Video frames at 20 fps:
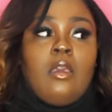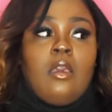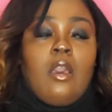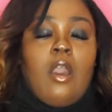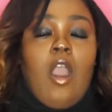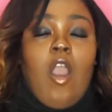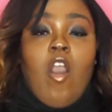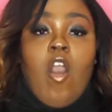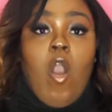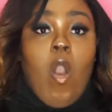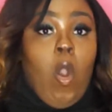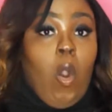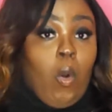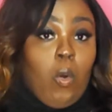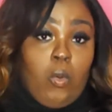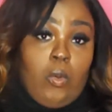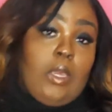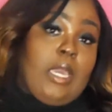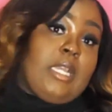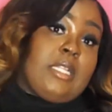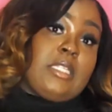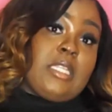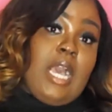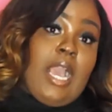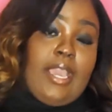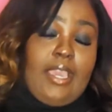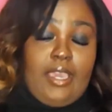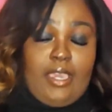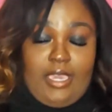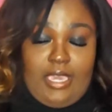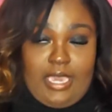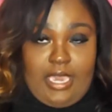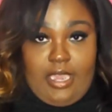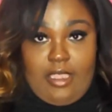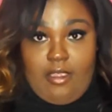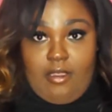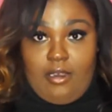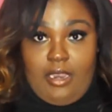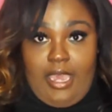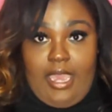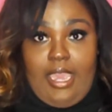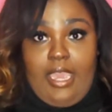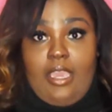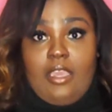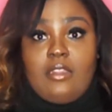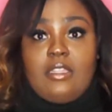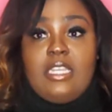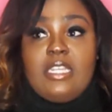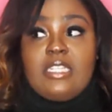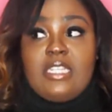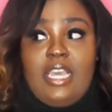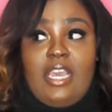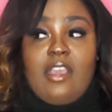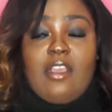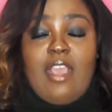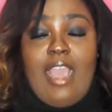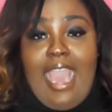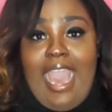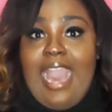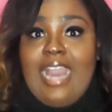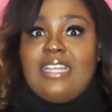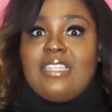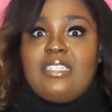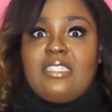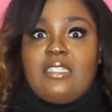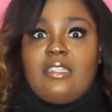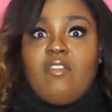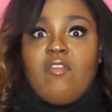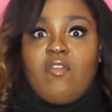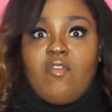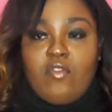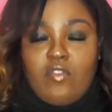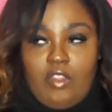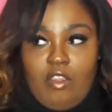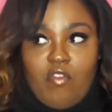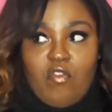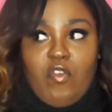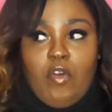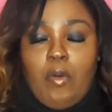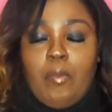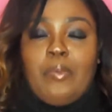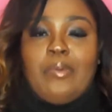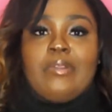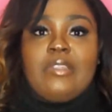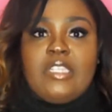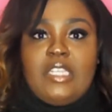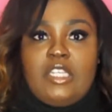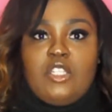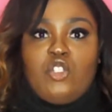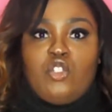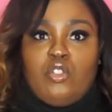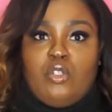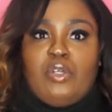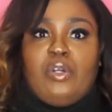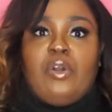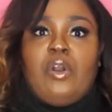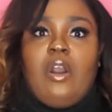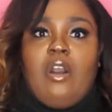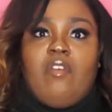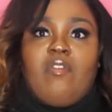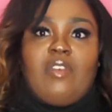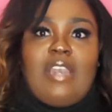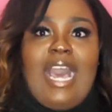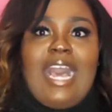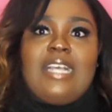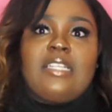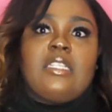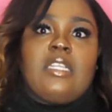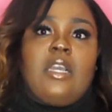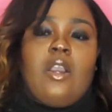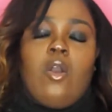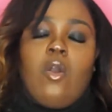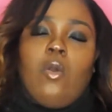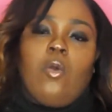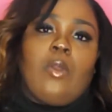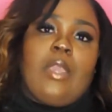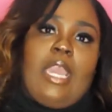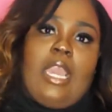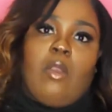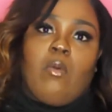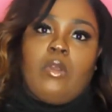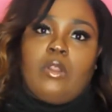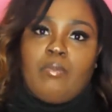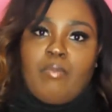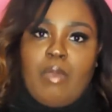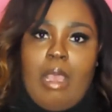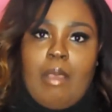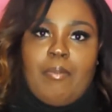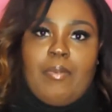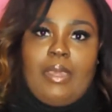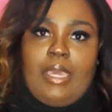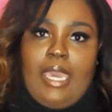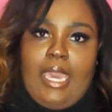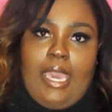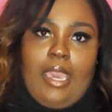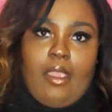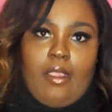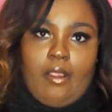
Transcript: a whole entire year. Like, this hair has the full potential of lasting a whole year with proper care.